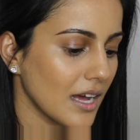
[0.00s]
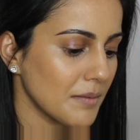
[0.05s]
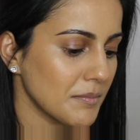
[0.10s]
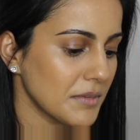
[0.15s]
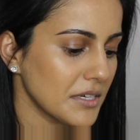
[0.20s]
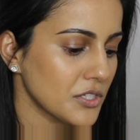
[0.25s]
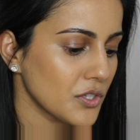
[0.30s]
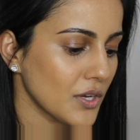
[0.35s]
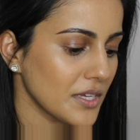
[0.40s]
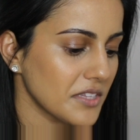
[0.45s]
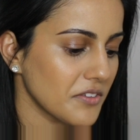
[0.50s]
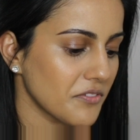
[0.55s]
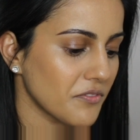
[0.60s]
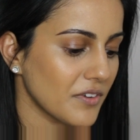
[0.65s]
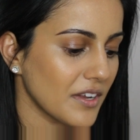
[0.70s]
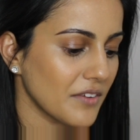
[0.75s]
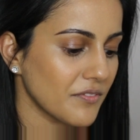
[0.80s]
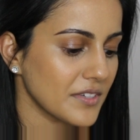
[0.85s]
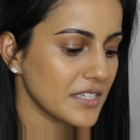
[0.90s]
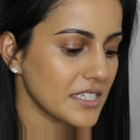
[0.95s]
I'm gonna try the
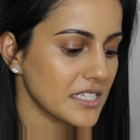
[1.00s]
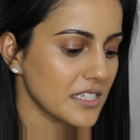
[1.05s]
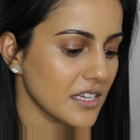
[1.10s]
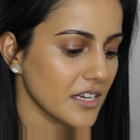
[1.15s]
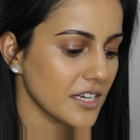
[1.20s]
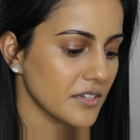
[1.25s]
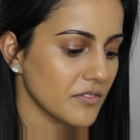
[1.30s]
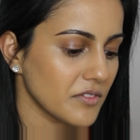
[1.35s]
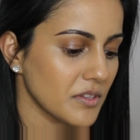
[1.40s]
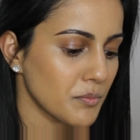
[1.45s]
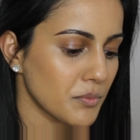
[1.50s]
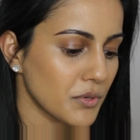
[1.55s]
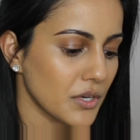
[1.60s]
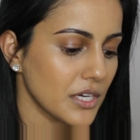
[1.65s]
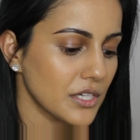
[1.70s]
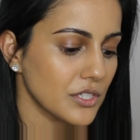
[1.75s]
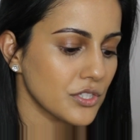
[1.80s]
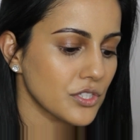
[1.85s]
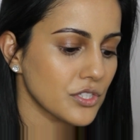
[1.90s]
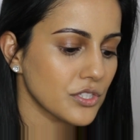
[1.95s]
fluffy side of the
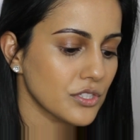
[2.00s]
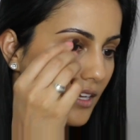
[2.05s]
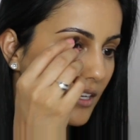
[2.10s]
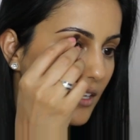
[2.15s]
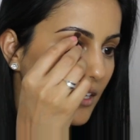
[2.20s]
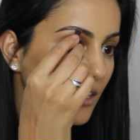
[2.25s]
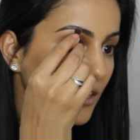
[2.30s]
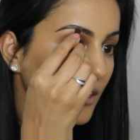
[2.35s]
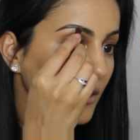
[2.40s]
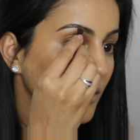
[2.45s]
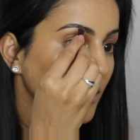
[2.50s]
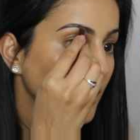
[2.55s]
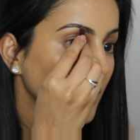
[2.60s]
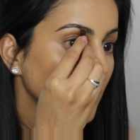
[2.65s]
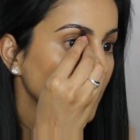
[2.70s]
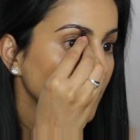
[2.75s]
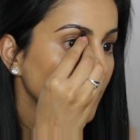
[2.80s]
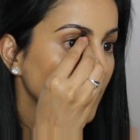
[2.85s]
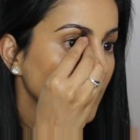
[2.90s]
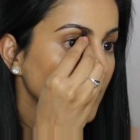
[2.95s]
brush and go
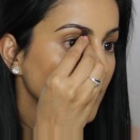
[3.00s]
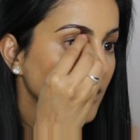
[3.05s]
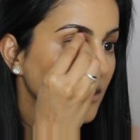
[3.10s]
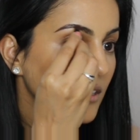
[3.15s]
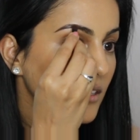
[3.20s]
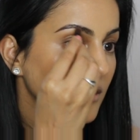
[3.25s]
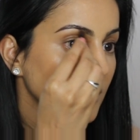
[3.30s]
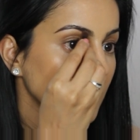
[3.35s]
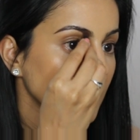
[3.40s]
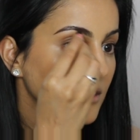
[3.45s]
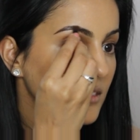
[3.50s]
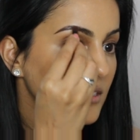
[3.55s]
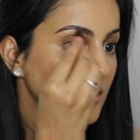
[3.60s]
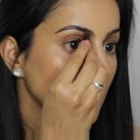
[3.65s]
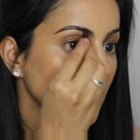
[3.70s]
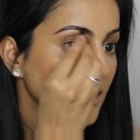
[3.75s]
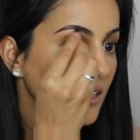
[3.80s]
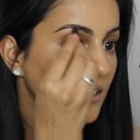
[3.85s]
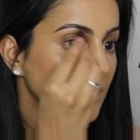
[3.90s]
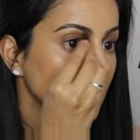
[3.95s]
over the
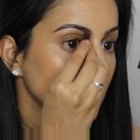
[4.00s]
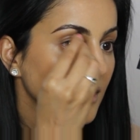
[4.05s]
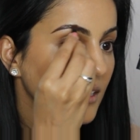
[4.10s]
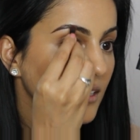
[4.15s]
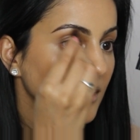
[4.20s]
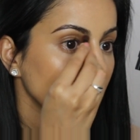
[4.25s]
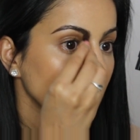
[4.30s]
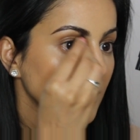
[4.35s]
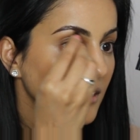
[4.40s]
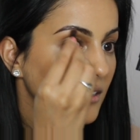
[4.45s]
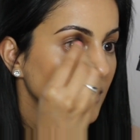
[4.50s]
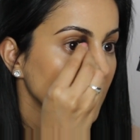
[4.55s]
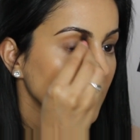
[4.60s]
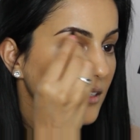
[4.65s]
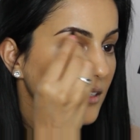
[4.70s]
entire thing.